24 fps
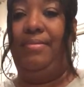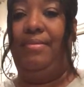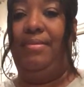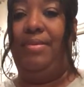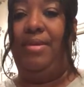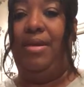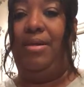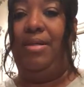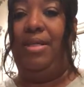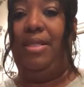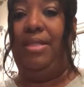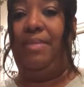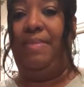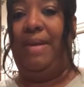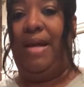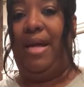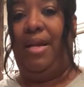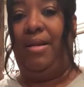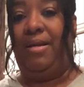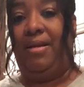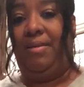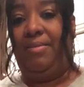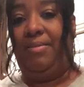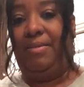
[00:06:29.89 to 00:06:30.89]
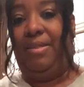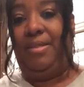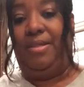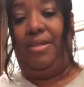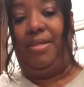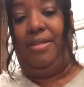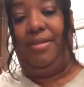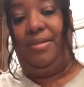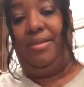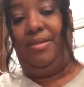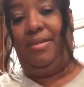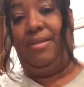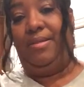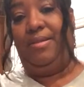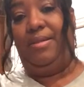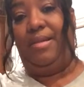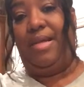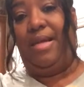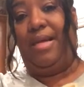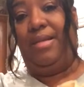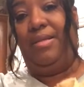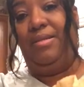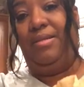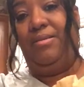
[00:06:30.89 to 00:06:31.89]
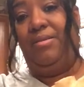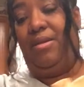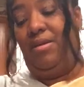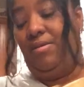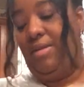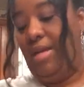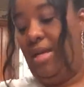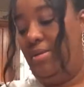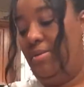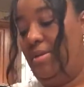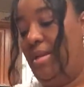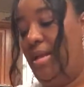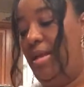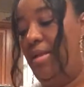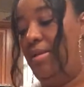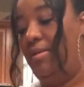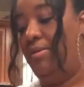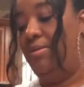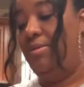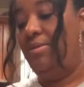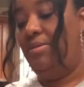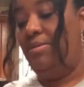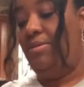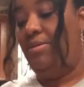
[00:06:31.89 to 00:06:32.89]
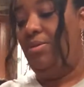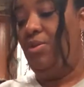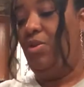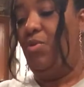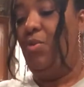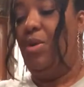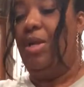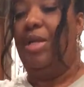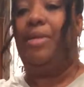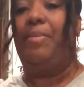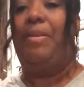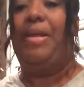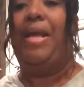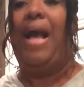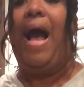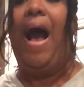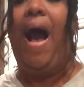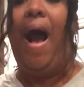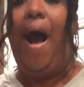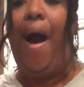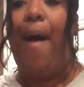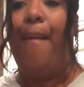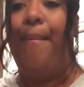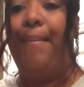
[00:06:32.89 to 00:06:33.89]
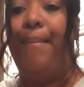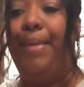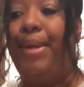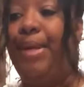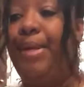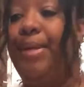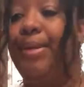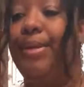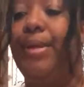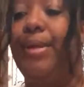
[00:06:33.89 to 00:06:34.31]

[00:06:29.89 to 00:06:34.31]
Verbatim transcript: You know, that's about up to the little line. You know, not, not a, you don't want it to be all meat,